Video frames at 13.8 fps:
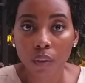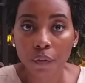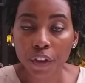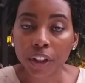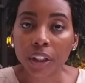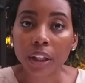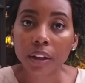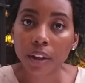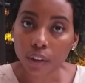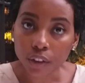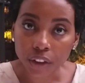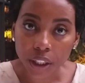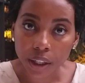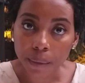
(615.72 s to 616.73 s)
feeling
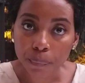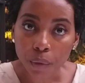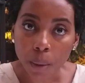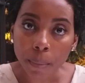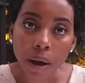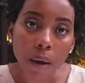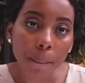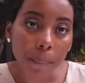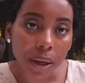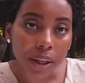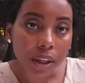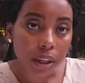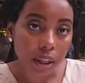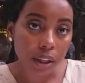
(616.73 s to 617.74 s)
guilty about
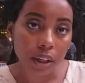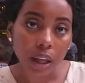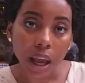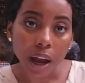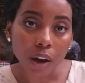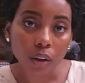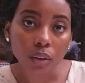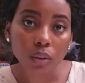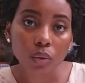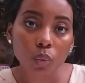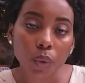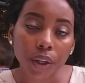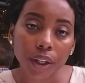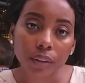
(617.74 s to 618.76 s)
making it out
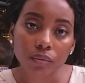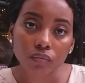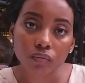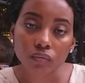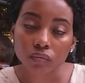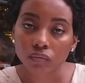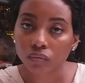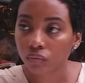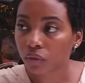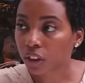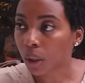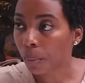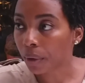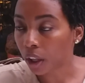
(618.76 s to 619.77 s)
when
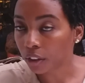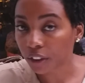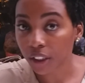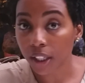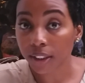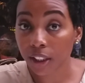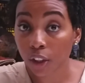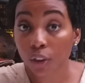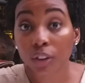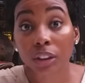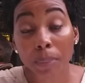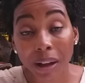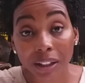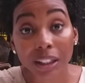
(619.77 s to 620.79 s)
someone else doesn't.
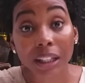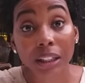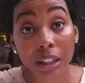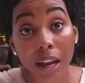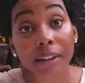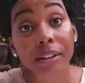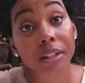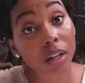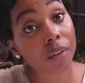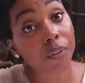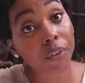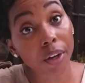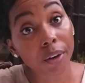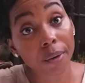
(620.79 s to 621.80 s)
It's about like the
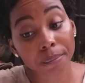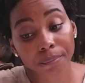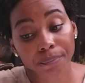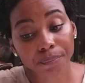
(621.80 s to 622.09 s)
idea of guilt.